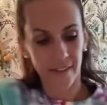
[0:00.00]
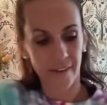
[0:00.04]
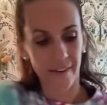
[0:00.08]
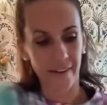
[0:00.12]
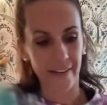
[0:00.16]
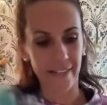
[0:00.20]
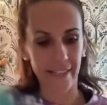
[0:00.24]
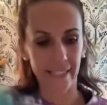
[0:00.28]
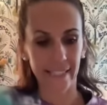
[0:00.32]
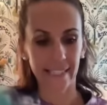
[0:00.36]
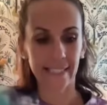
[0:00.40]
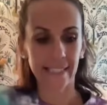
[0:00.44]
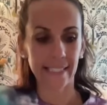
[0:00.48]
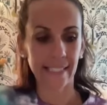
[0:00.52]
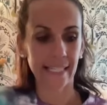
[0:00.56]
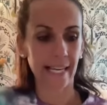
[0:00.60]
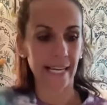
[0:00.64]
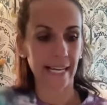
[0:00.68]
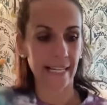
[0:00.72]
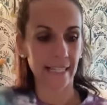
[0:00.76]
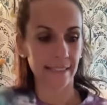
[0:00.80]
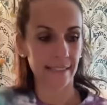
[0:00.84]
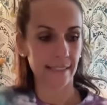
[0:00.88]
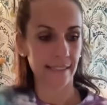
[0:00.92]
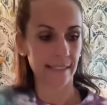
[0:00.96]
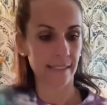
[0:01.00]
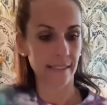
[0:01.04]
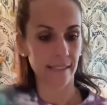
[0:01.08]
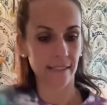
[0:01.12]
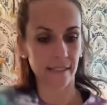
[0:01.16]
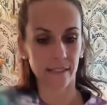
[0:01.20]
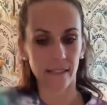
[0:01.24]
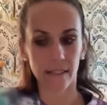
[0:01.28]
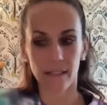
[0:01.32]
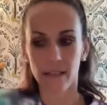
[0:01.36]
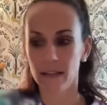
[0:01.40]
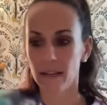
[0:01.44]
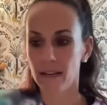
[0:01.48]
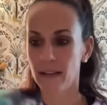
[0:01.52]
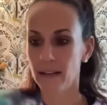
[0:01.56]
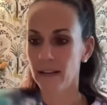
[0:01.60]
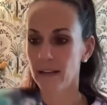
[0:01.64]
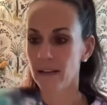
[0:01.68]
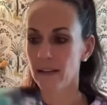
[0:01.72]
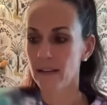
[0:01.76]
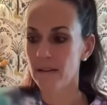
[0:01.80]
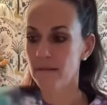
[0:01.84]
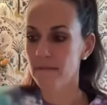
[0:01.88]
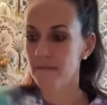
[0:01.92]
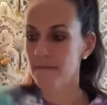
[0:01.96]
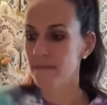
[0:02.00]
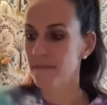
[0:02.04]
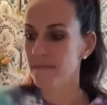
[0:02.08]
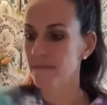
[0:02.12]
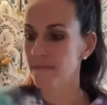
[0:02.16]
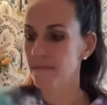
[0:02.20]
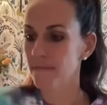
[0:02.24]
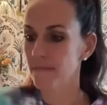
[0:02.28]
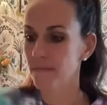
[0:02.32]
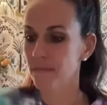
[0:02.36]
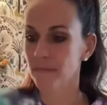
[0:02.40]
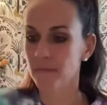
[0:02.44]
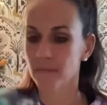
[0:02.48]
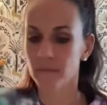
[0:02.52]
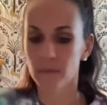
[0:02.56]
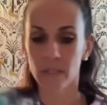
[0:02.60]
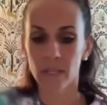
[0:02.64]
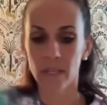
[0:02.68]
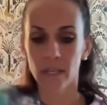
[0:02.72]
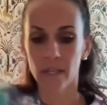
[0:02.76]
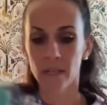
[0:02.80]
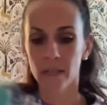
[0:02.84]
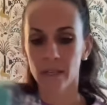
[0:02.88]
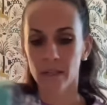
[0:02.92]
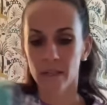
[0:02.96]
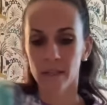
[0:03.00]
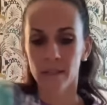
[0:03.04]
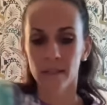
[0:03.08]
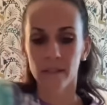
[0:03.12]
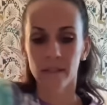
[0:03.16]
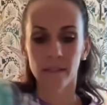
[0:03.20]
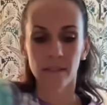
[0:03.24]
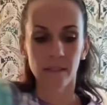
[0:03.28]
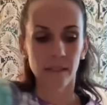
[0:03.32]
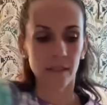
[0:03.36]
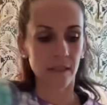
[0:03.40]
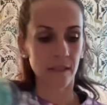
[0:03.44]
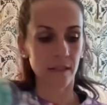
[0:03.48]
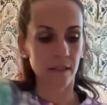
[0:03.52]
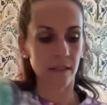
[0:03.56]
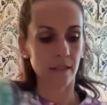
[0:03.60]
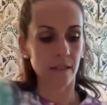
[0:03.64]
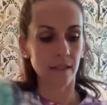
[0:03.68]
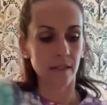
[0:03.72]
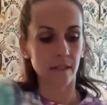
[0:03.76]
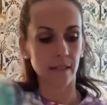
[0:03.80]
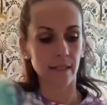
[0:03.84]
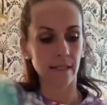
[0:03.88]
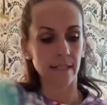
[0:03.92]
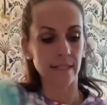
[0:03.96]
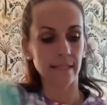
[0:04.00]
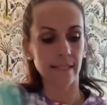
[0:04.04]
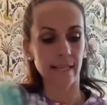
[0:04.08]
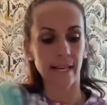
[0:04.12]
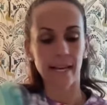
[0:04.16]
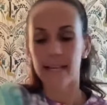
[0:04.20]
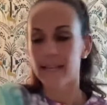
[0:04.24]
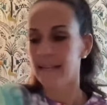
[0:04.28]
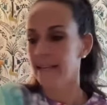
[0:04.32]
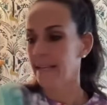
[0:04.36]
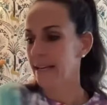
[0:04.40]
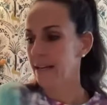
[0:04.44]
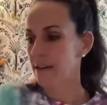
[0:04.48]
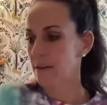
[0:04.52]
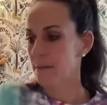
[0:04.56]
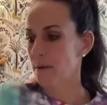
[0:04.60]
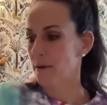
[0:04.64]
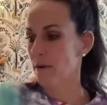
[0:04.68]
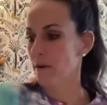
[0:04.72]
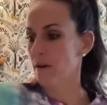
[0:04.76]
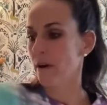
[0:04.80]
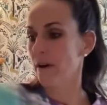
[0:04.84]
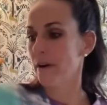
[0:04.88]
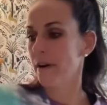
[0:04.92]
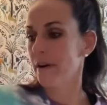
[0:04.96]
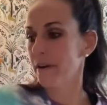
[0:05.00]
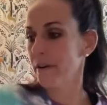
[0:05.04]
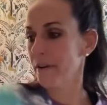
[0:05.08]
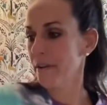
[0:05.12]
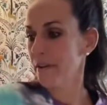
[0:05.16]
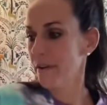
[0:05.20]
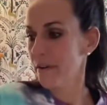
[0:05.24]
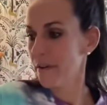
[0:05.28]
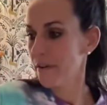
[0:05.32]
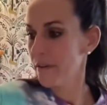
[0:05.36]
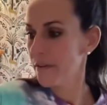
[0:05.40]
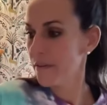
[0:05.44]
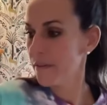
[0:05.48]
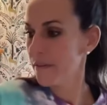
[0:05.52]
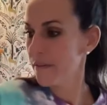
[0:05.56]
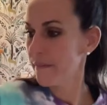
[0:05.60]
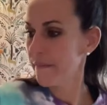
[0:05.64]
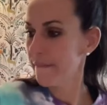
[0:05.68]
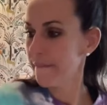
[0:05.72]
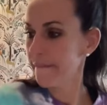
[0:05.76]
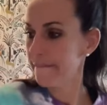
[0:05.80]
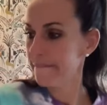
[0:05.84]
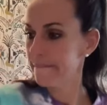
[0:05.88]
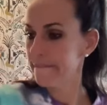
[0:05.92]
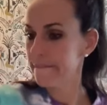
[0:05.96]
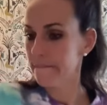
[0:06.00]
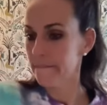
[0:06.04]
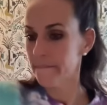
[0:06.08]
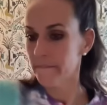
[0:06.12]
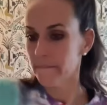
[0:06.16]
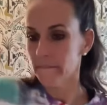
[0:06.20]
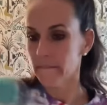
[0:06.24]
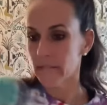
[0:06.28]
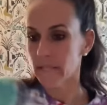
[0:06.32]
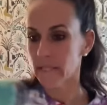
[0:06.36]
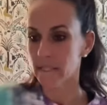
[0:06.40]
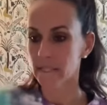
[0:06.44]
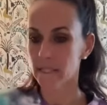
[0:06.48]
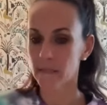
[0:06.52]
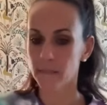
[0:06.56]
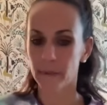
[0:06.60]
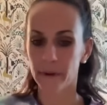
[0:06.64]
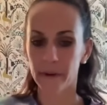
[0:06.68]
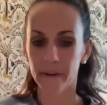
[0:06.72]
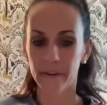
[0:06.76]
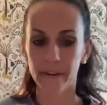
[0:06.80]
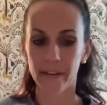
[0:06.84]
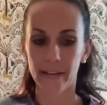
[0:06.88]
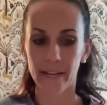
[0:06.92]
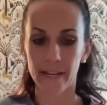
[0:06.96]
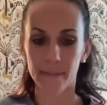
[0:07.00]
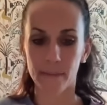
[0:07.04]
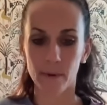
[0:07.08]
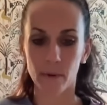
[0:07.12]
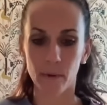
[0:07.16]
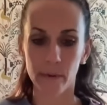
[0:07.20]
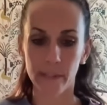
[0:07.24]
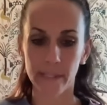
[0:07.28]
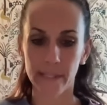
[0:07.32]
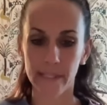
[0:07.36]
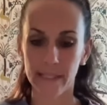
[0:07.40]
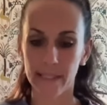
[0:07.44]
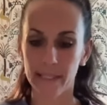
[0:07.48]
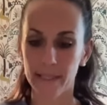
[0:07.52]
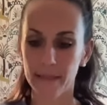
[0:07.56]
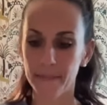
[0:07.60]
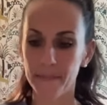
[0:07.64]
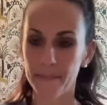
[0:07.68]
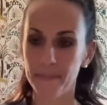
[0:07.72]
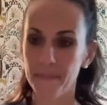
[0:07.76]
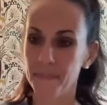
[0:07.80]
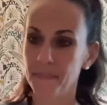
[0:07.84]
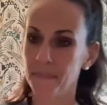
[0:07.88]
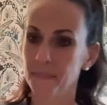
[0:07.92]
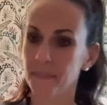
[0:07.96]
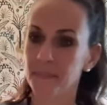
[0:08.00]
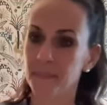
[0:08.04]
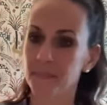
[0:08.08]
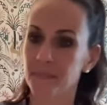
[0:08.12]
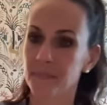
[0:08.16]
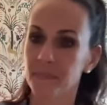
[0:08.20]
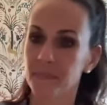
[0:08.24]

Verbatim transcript: All right, let's get um, let's get an animal card. Spirit Animal Wisdom.